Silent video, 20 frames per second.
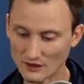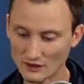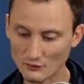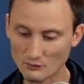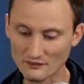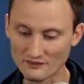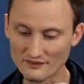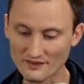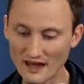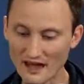
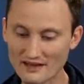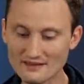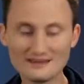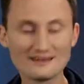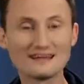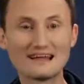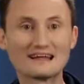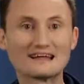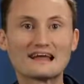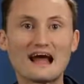with the
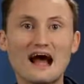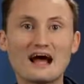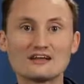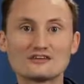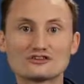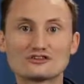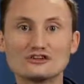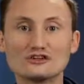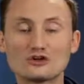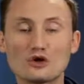idea that
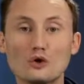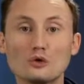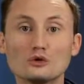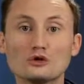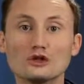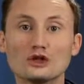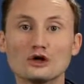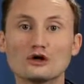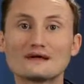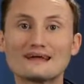God's going to go
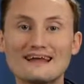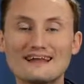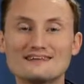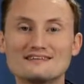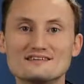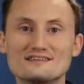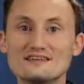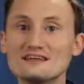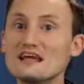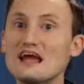look and
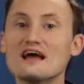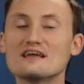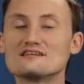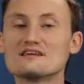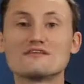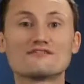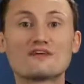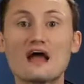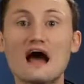see as if